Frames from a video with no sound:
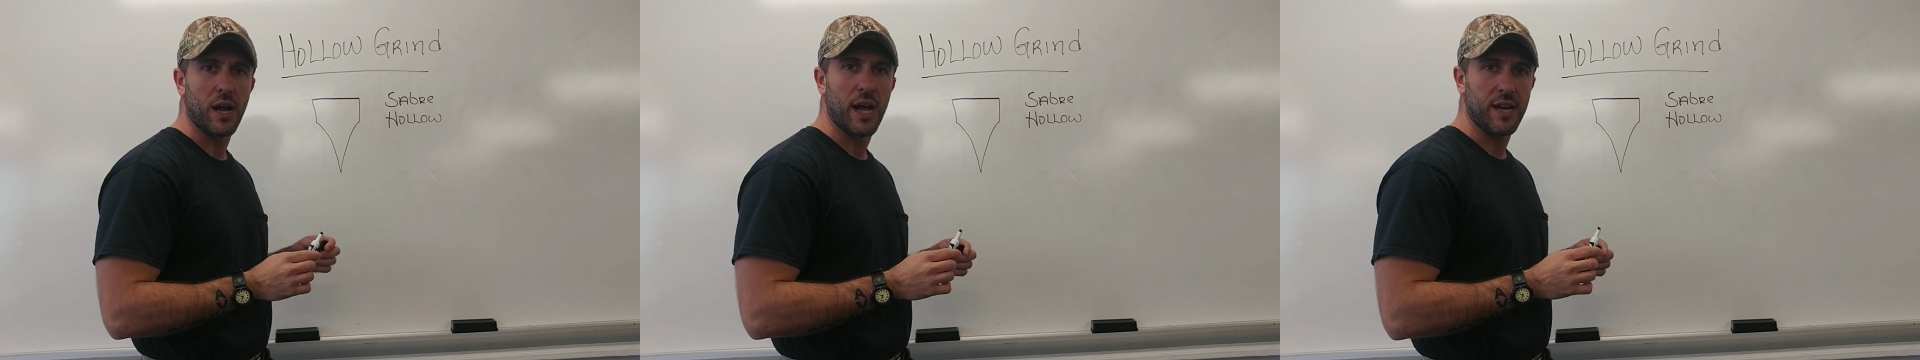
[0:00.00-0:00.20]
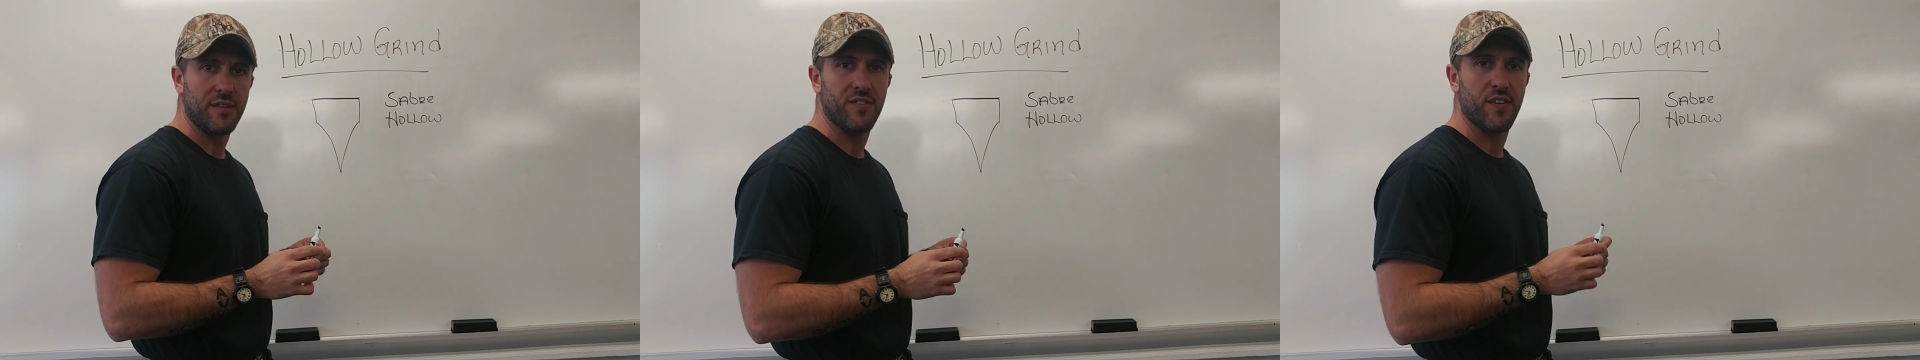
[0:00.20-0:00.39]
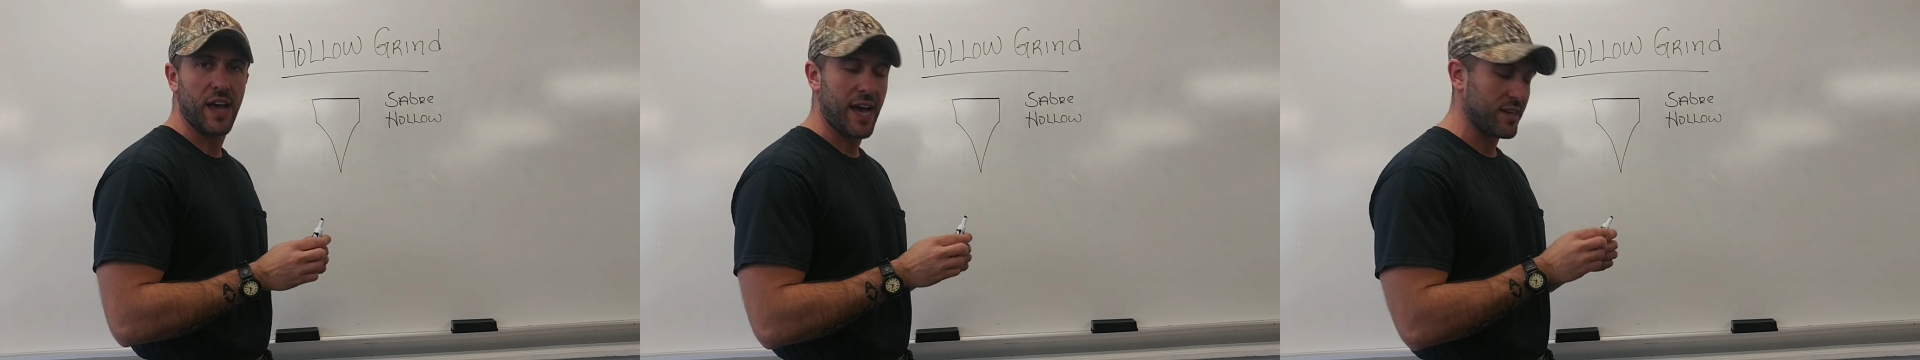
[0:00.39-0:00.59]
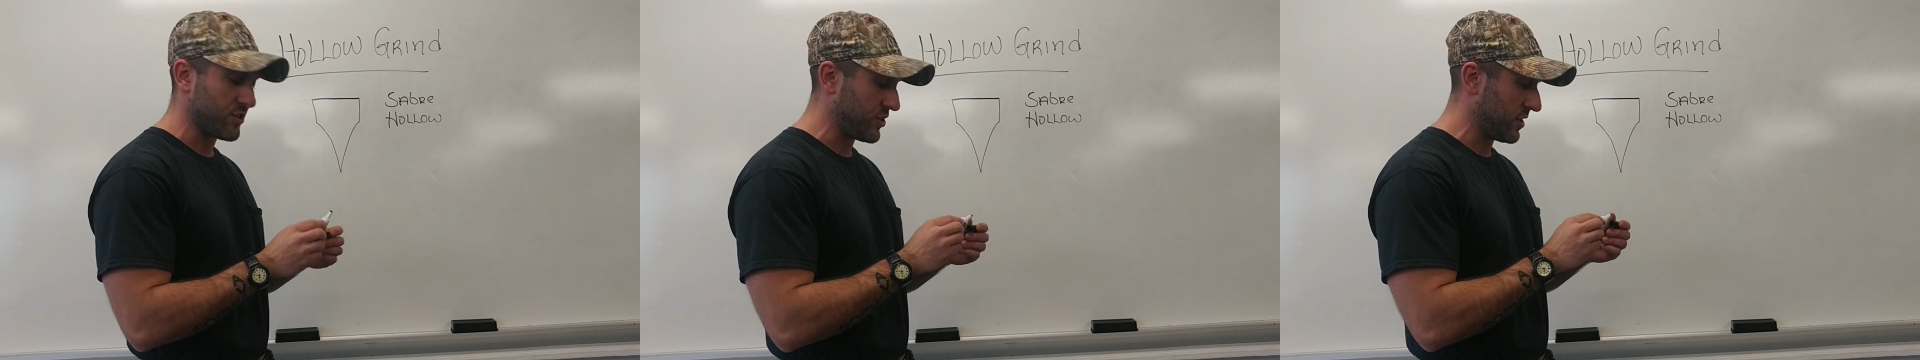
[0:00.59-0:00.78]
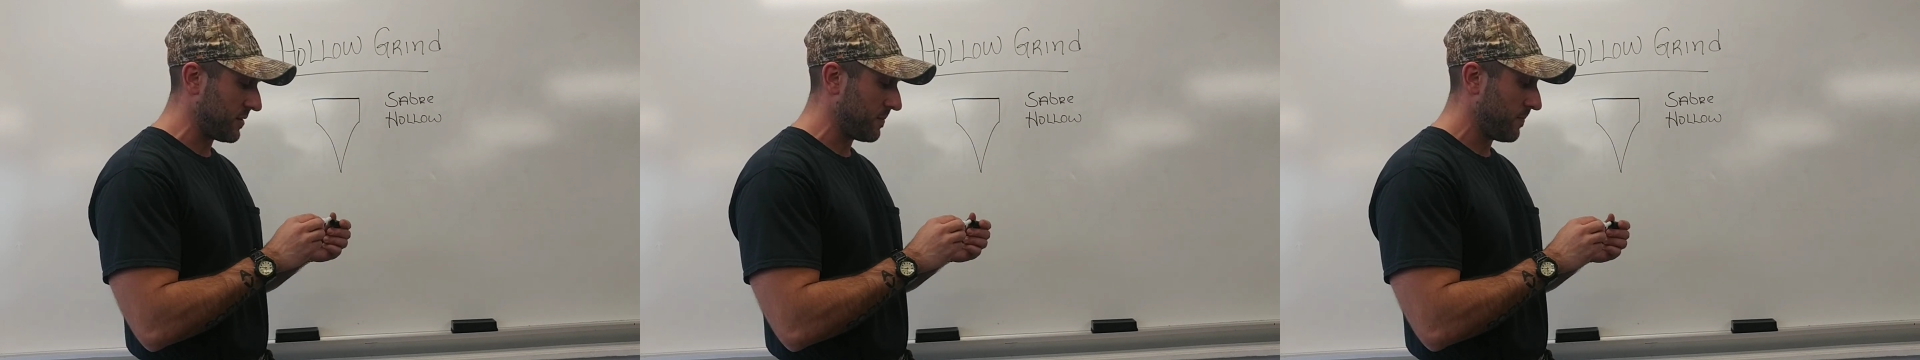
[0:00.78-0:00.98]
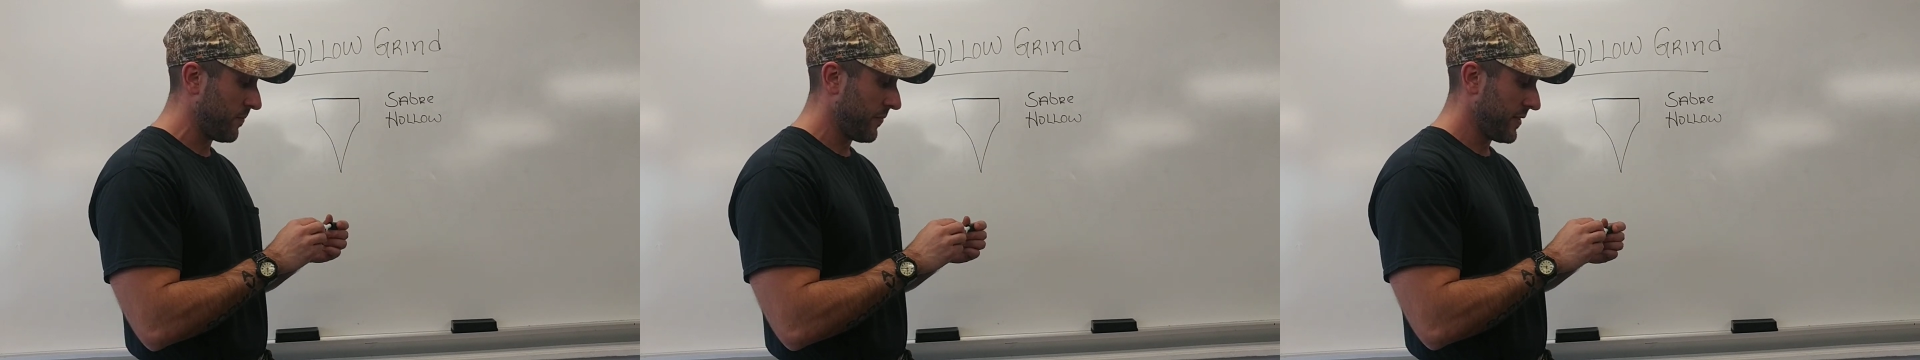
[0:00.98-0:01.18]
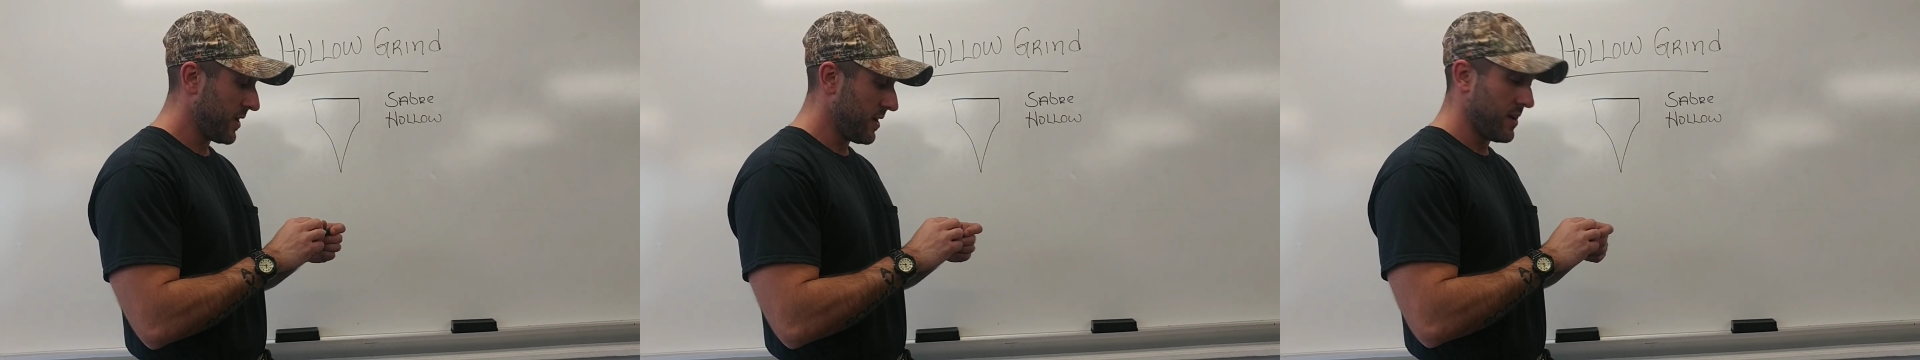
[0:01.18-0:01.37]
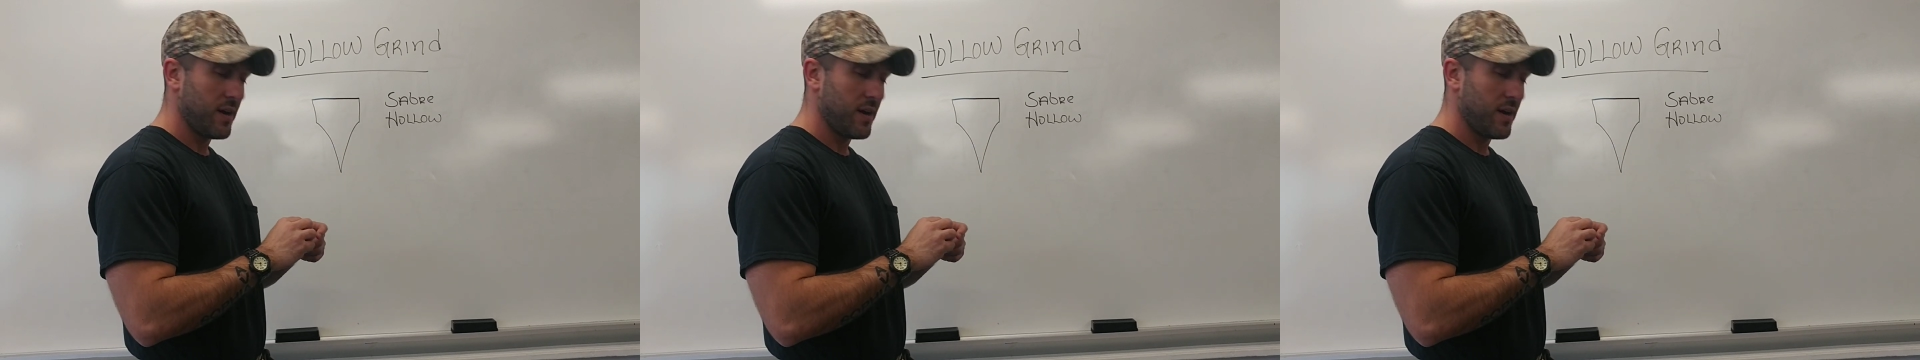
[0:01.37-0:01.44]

grind fashion,